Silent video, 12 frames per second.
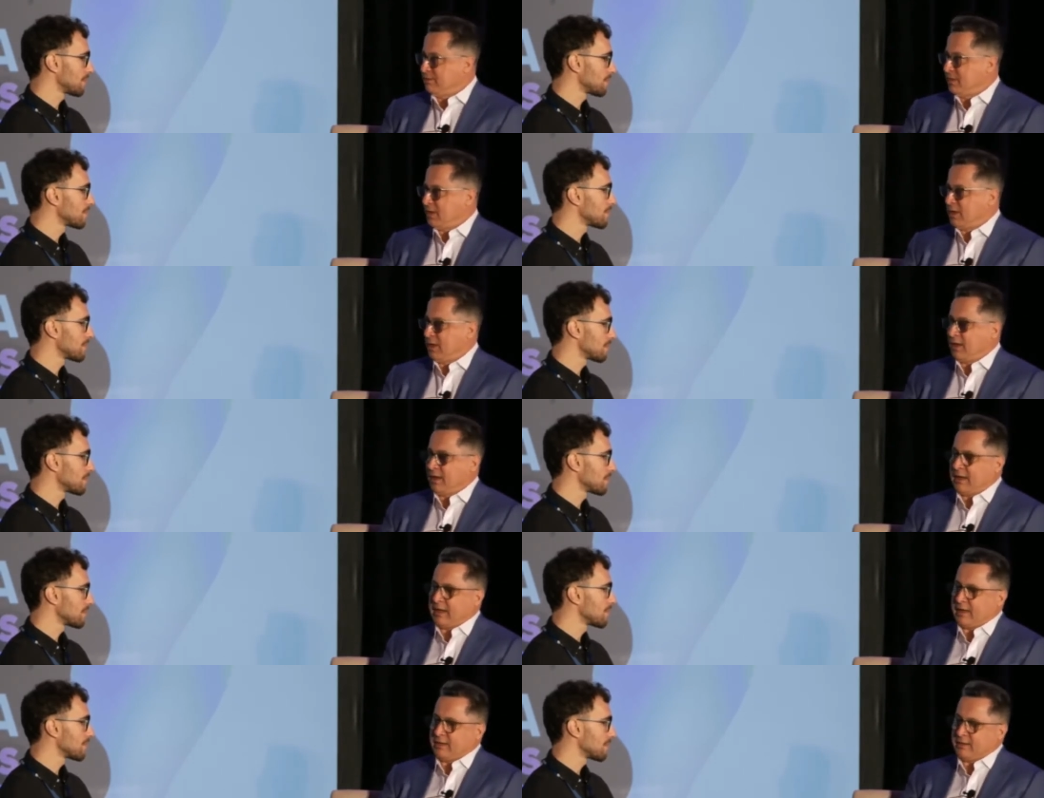Speaker 1: uh,
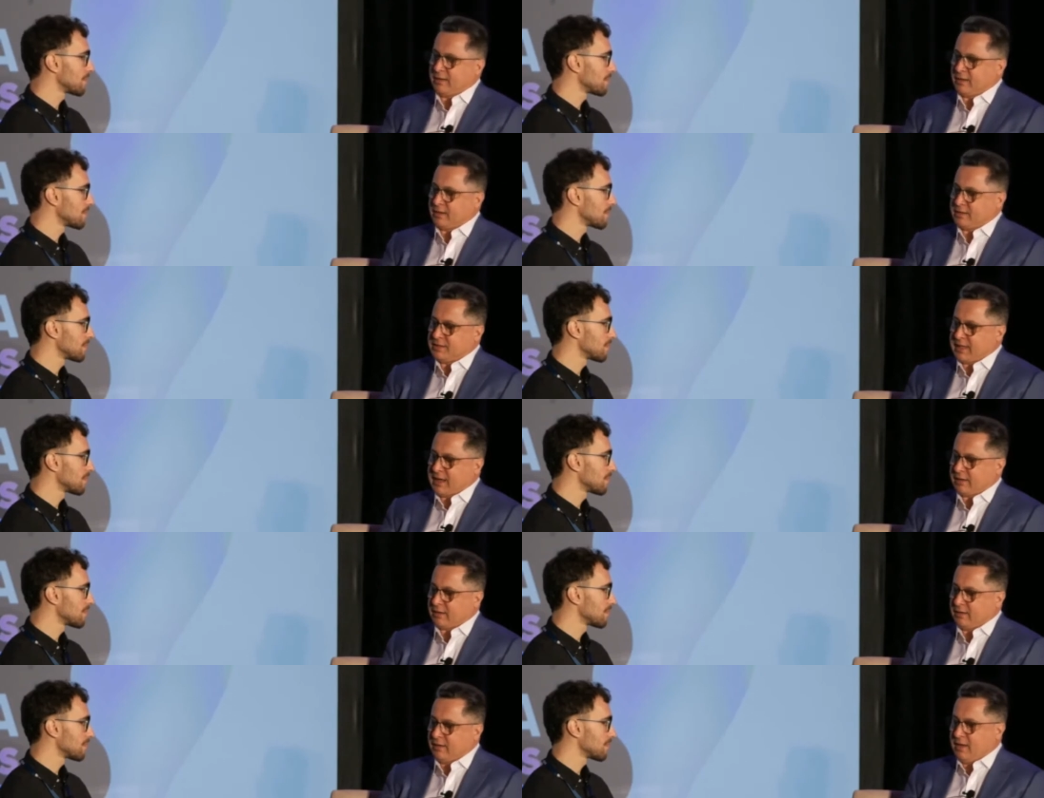and uh, in Seattle,
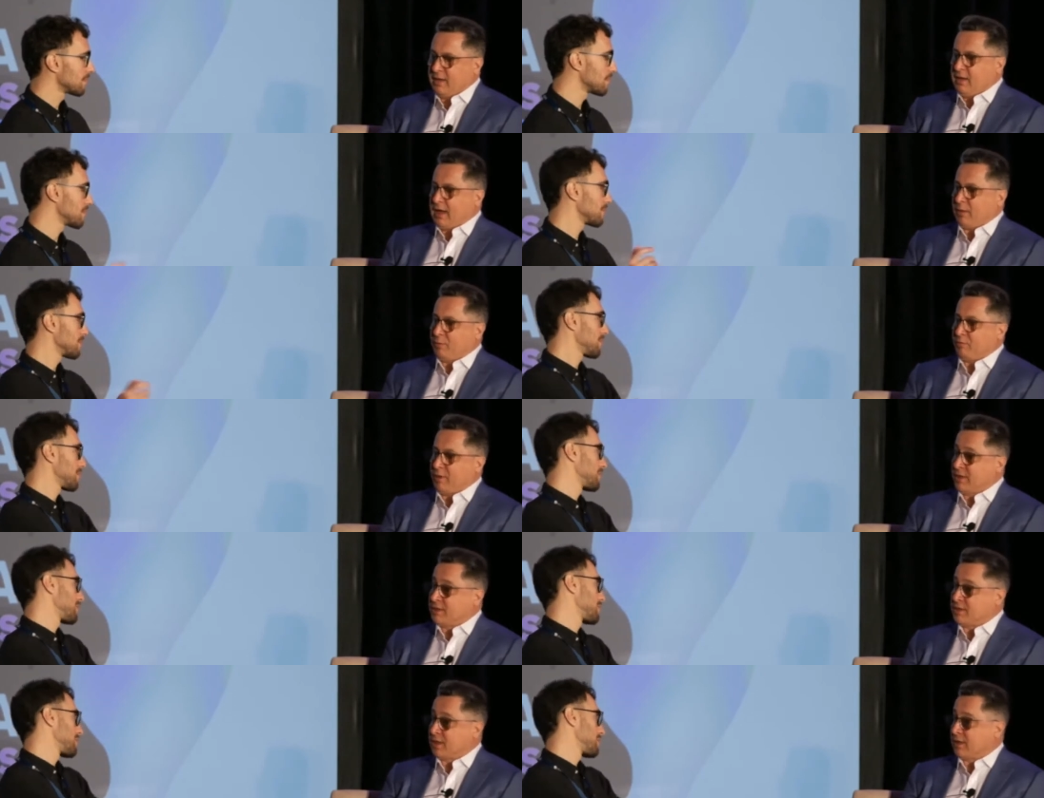and we're running a
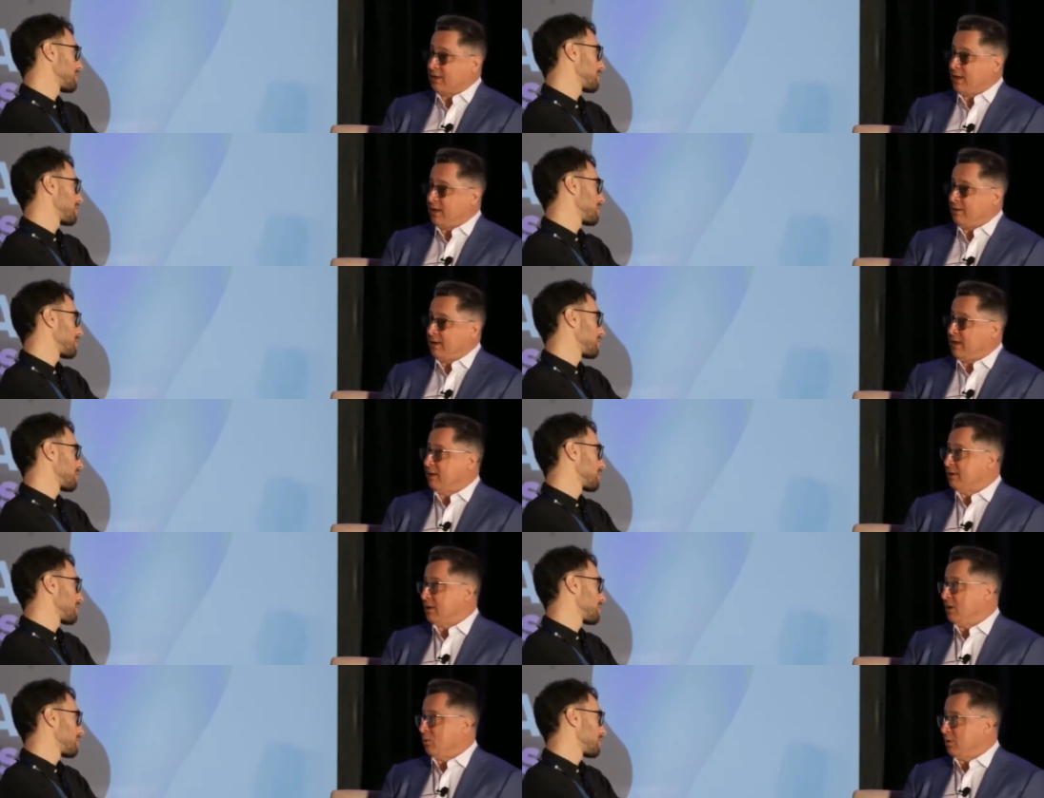study there in
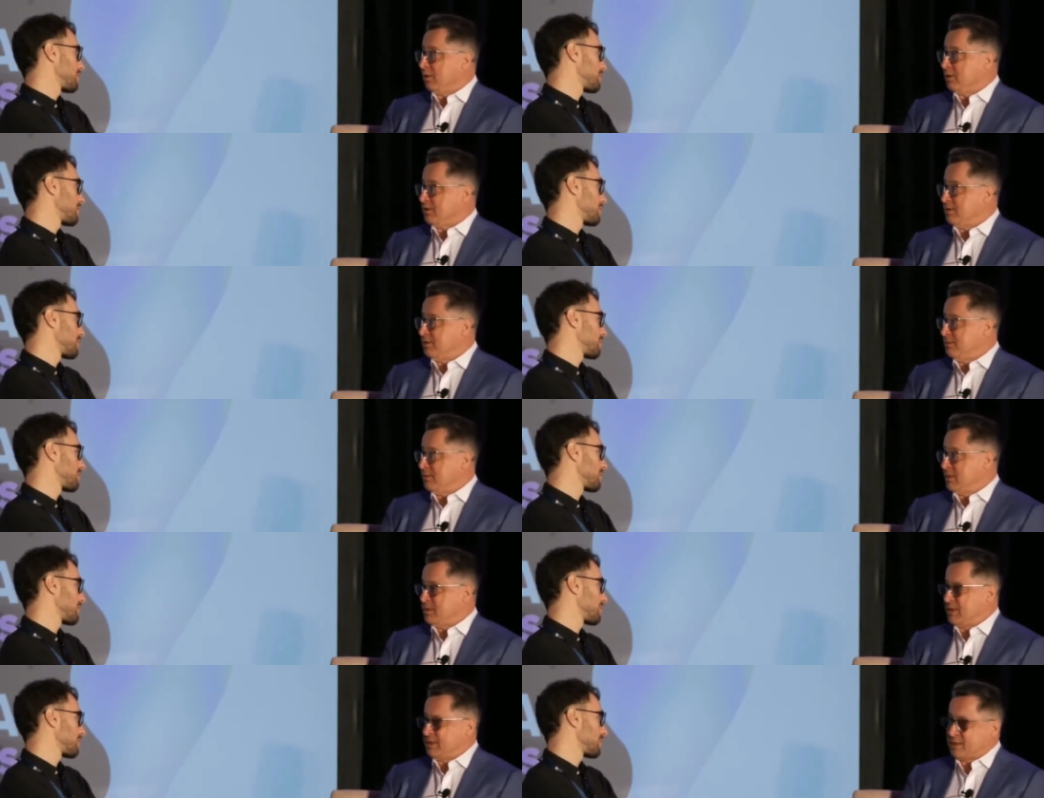healthcare workers. So
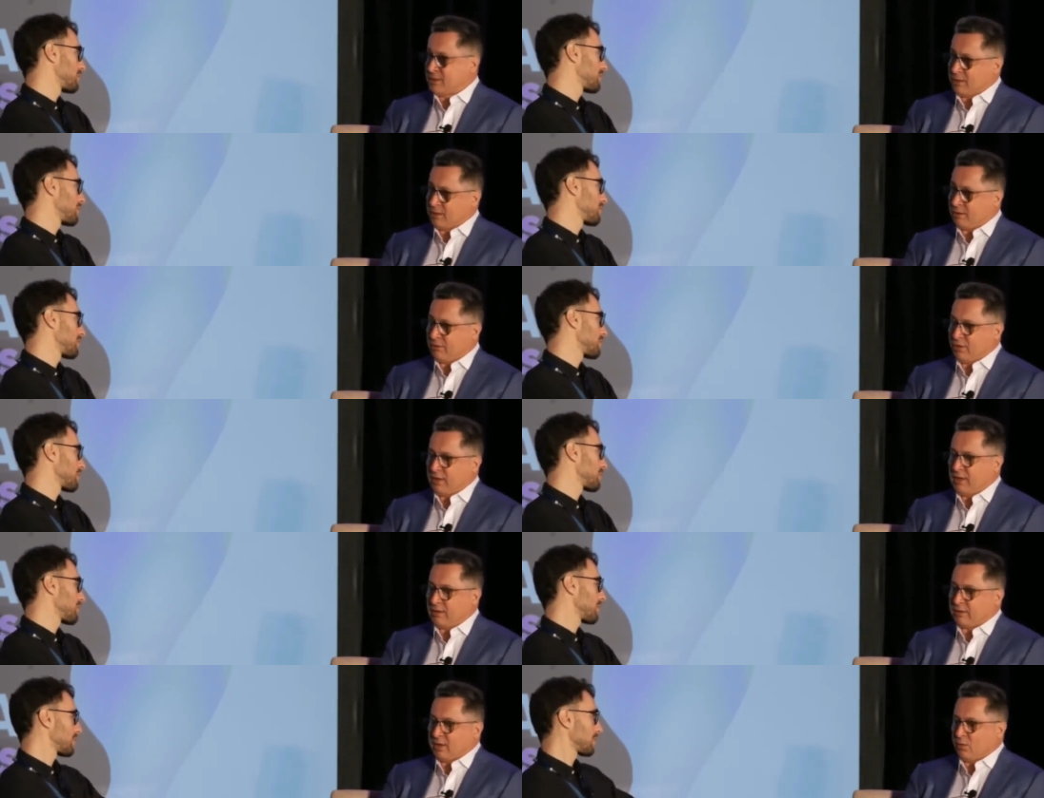it's 30
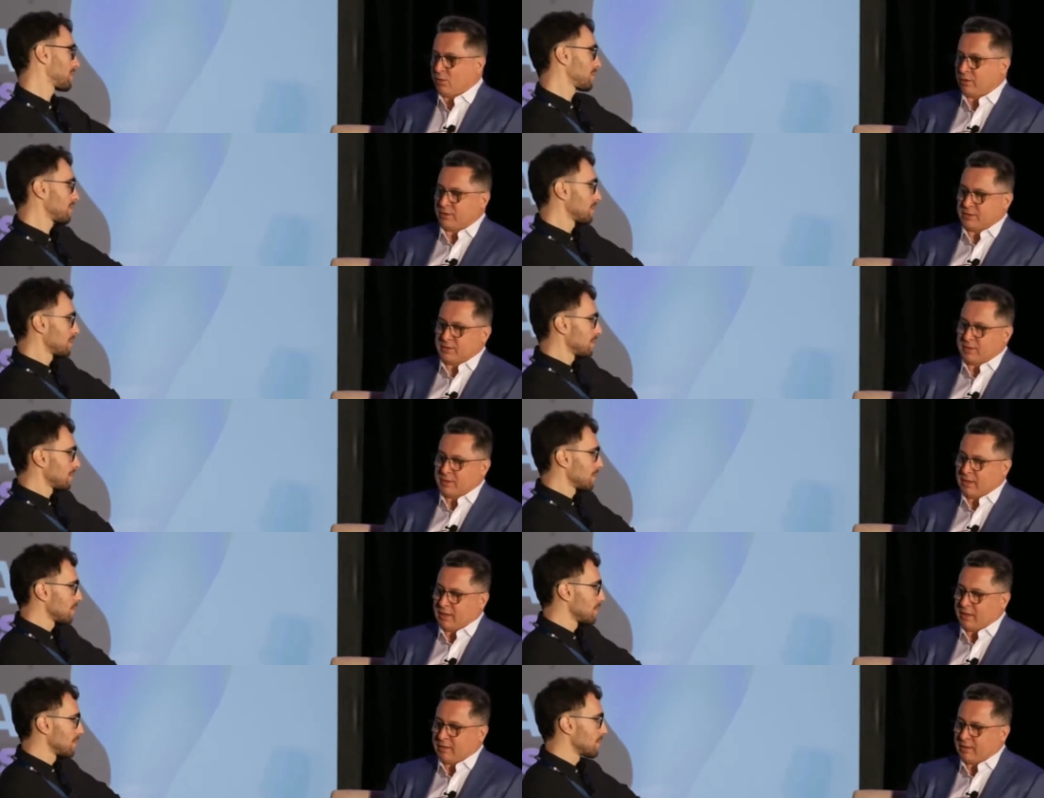healthcare workers
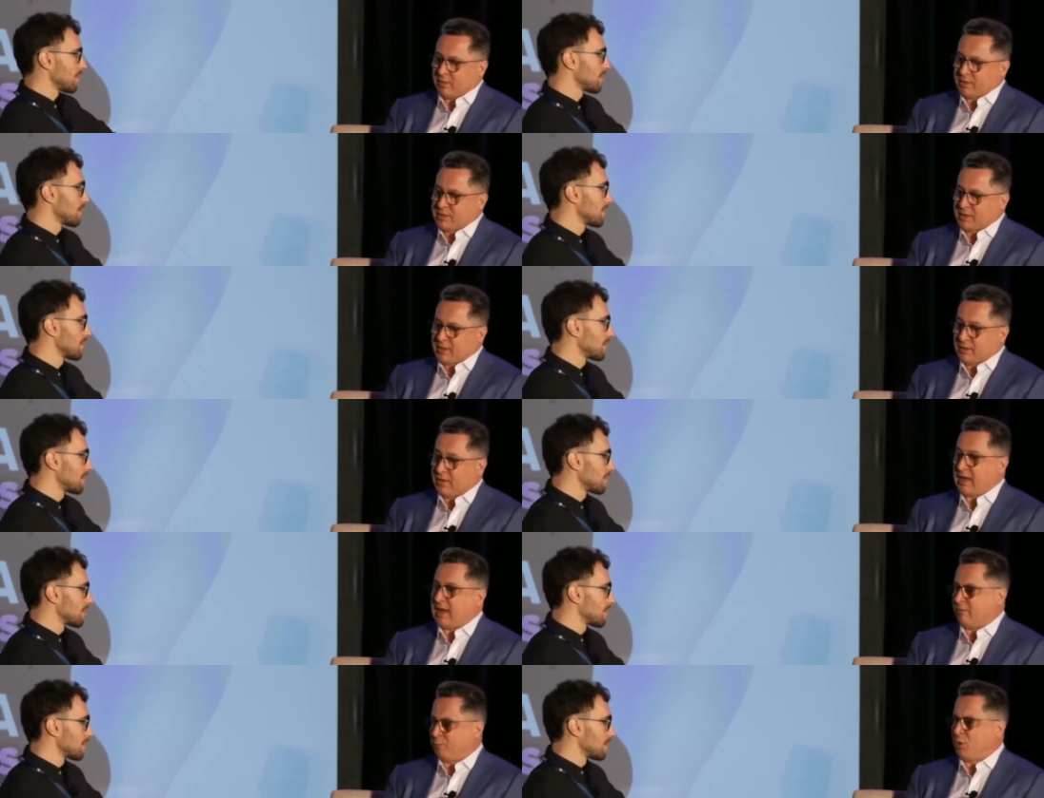uh, that we're studying that
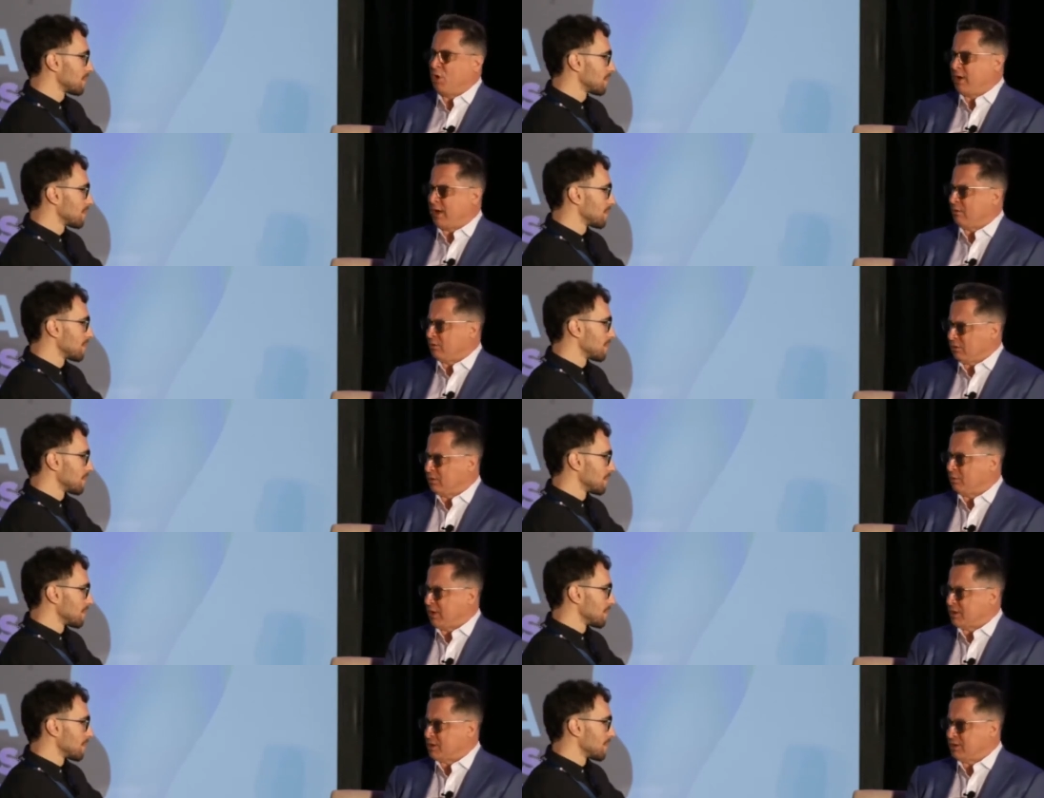have burnout or
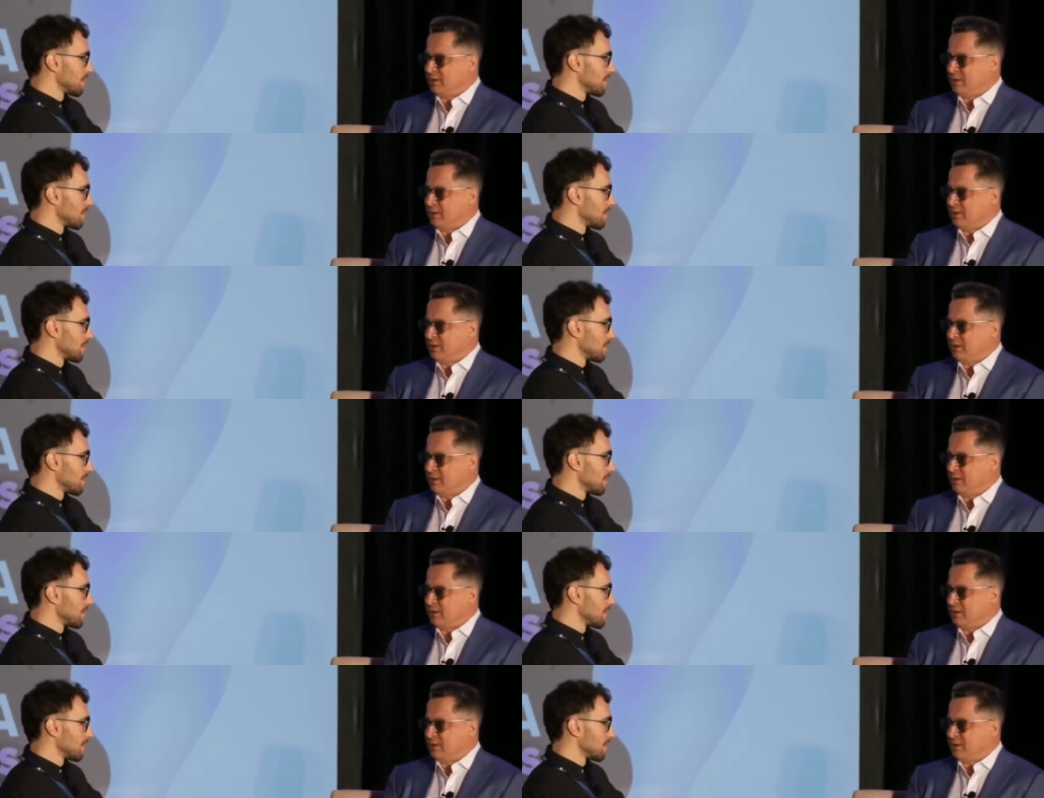depression